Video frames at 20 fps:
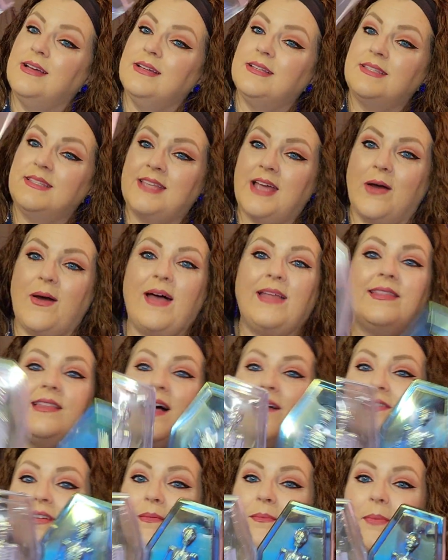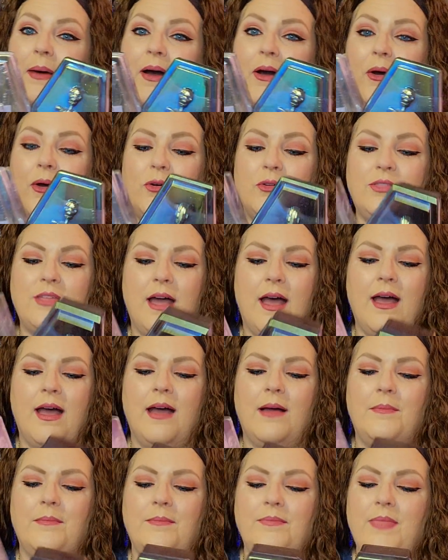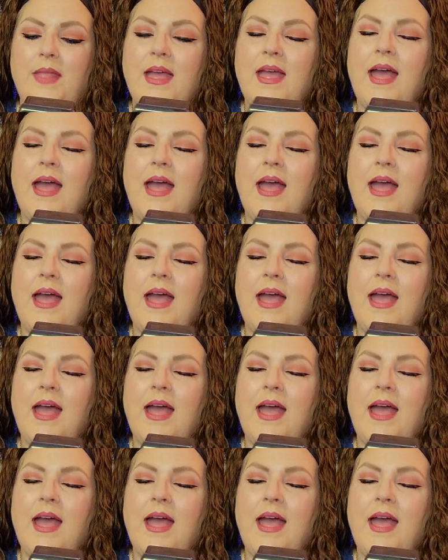So I love them both. Um,